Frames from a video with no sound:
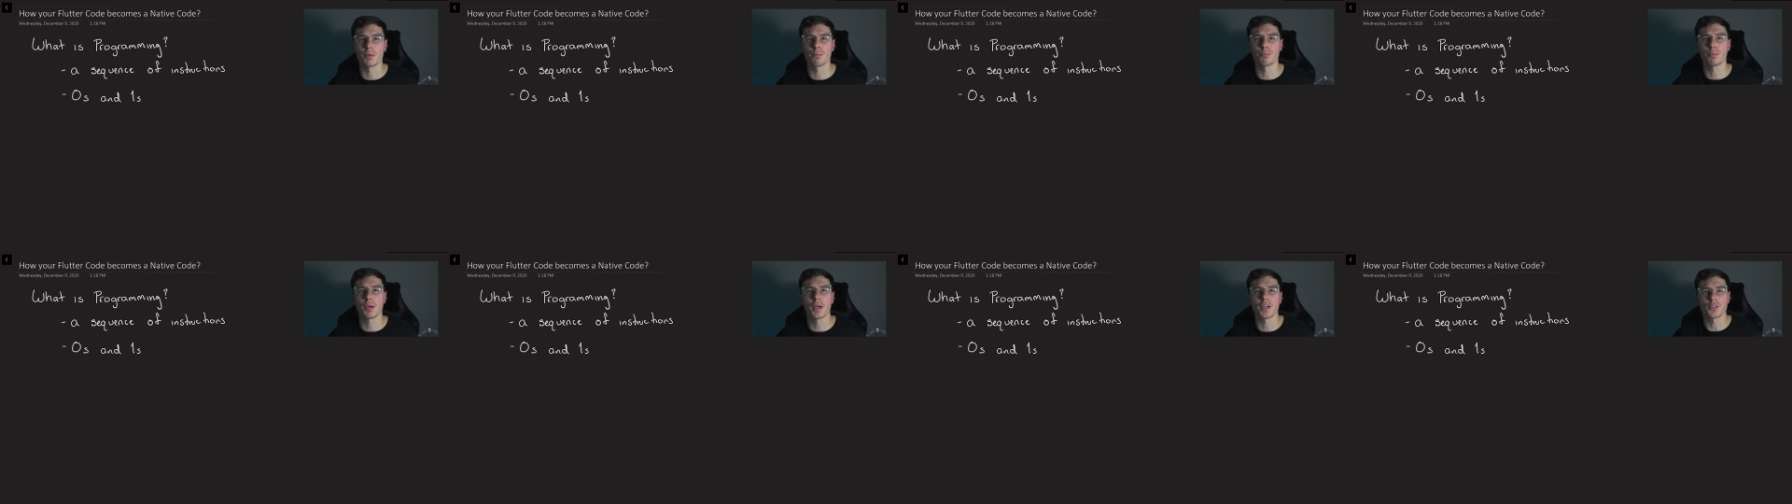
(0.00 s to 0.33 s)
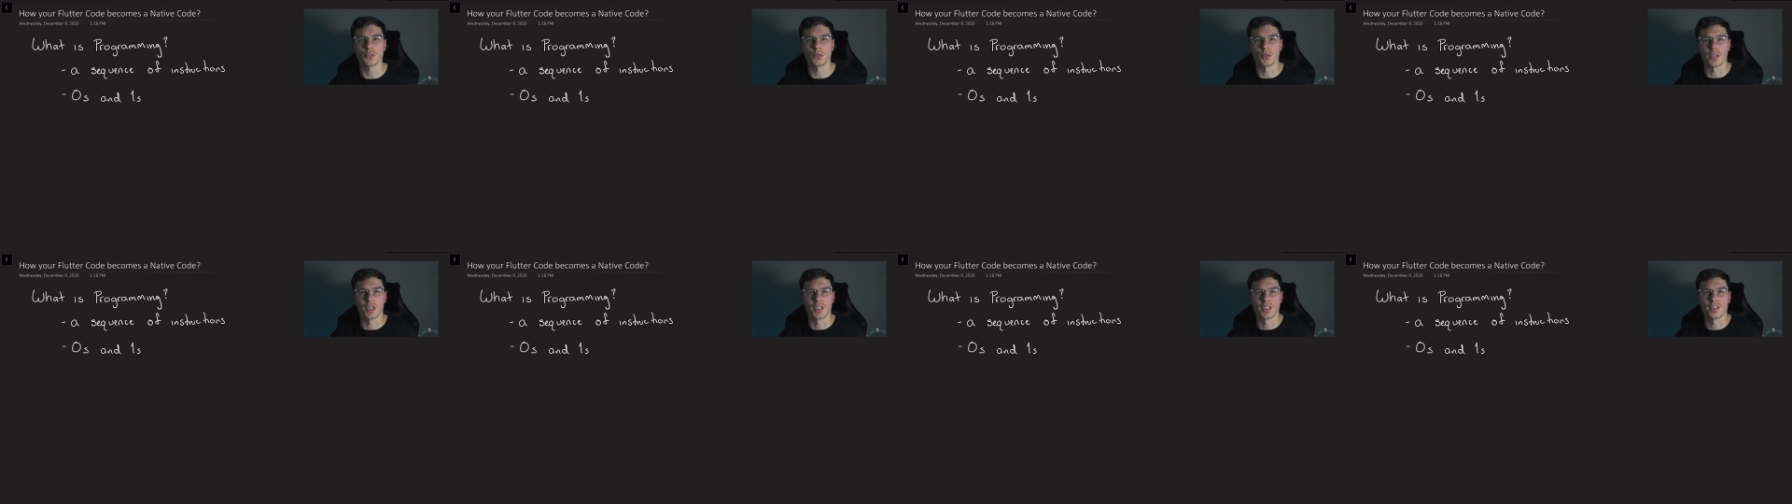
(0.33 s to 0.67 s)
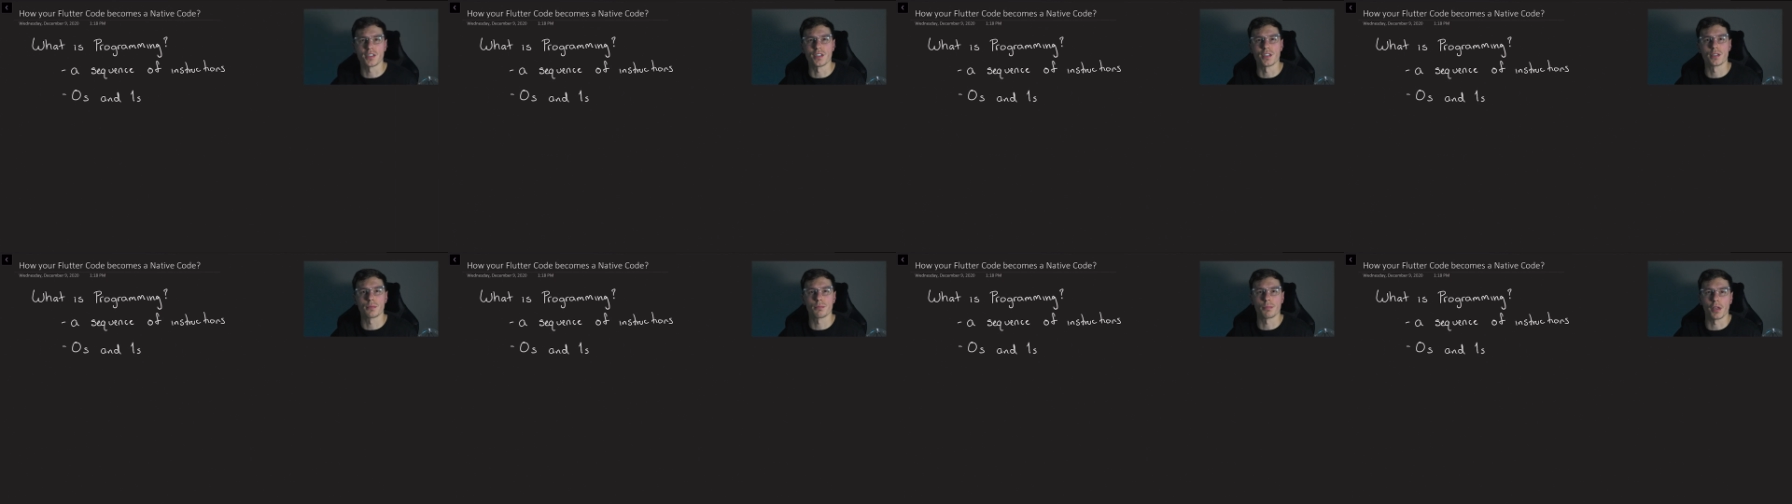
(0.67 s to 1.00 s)
pixel gets
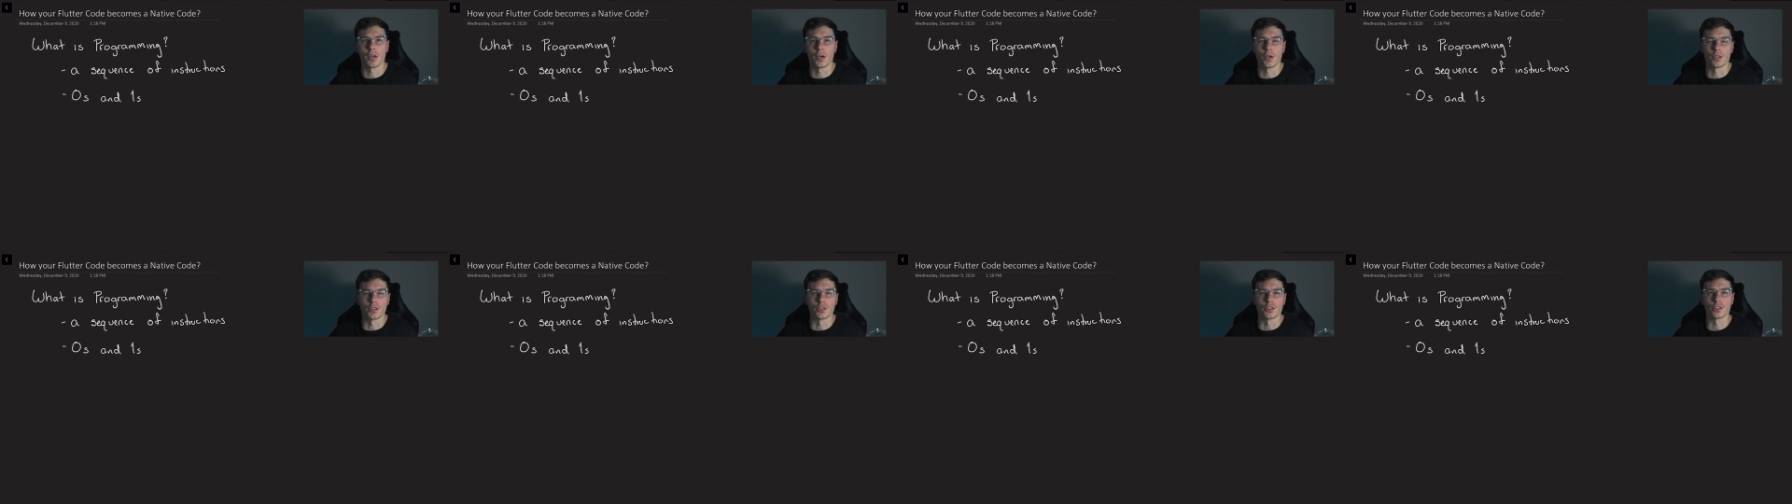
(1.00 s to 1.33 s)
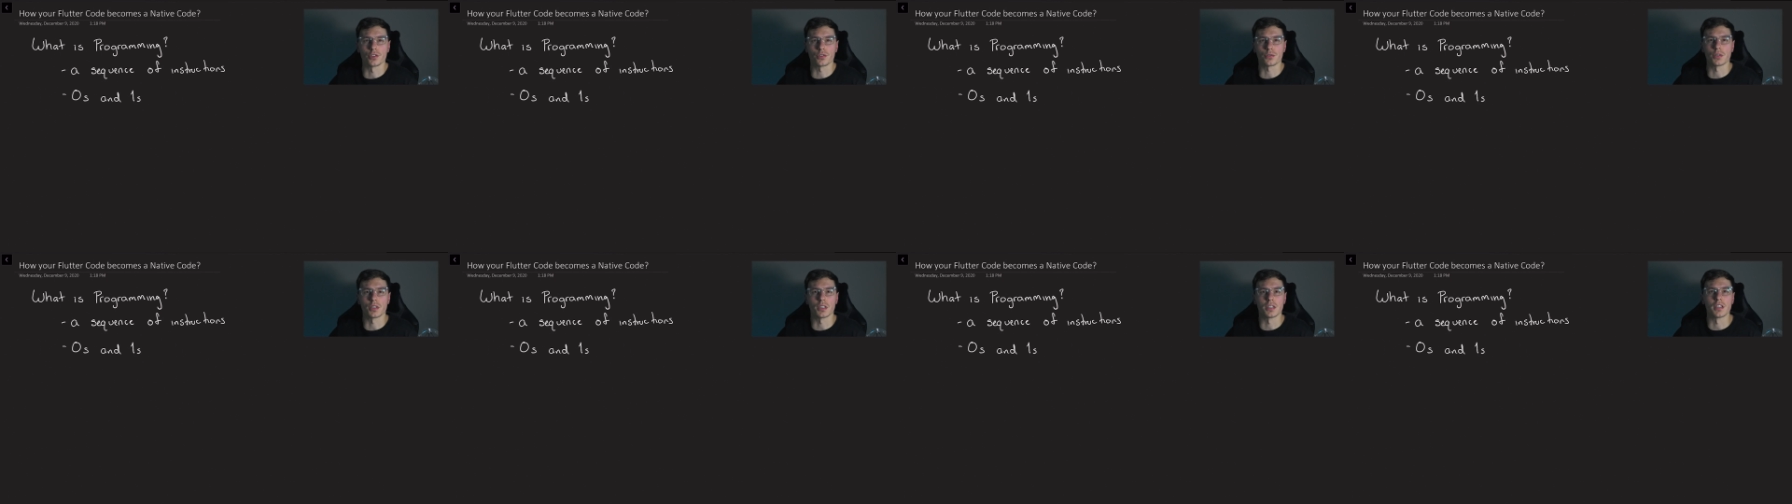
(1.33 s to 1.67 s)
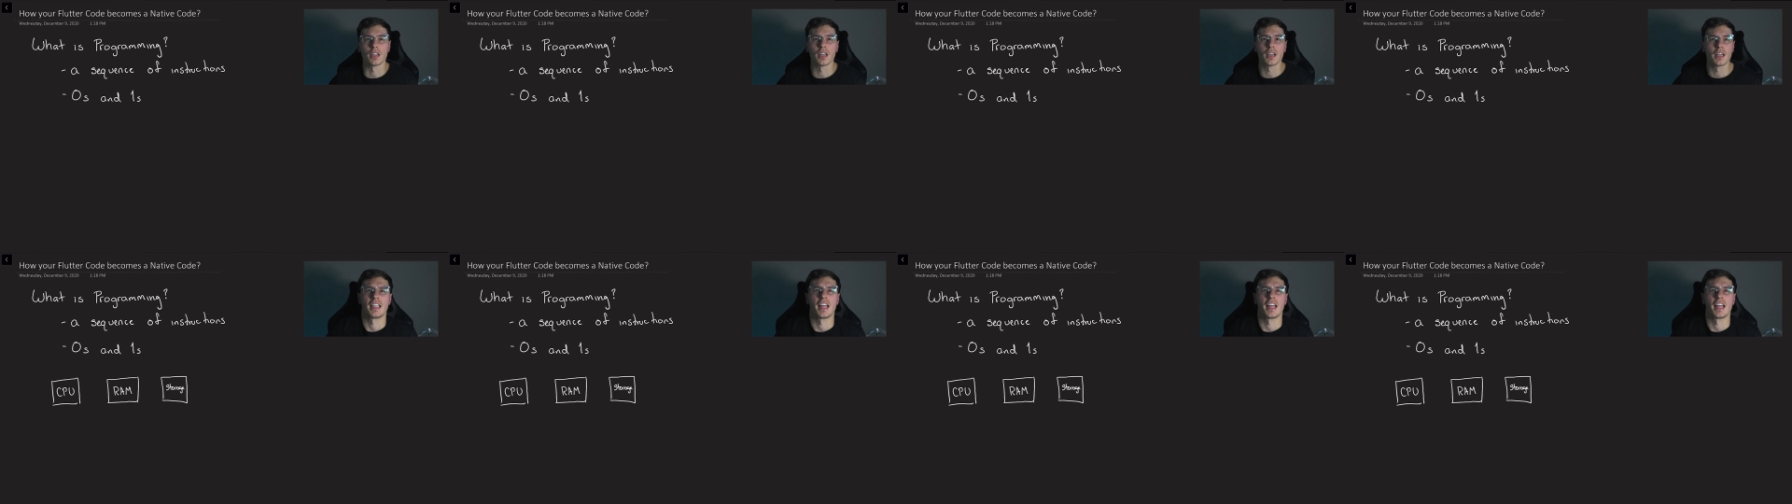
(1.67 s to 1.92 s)
displayed on your screen.